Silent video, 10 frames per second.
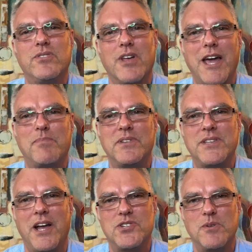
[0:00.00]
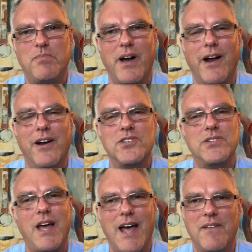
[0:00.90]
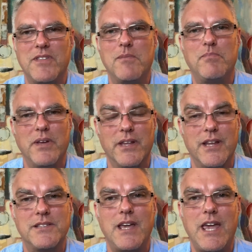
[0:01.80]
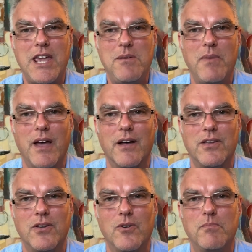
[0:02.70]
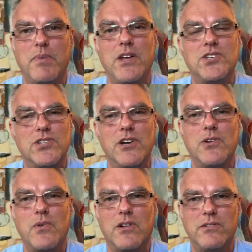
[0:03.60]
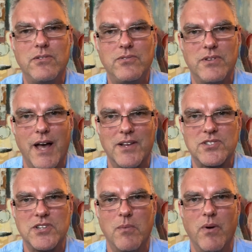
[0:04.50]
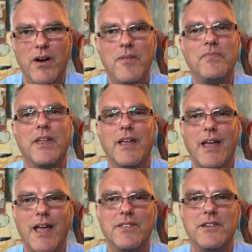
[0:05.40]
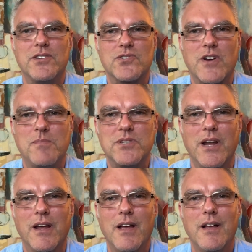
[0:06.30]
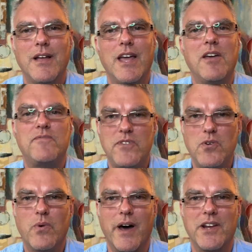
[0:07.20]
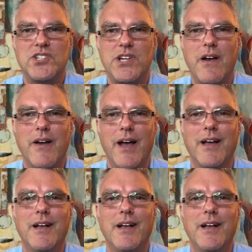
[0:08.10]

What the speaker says: like potential buyers to have the ability to email you, be sure to include that somewhere in the description if you want to share it.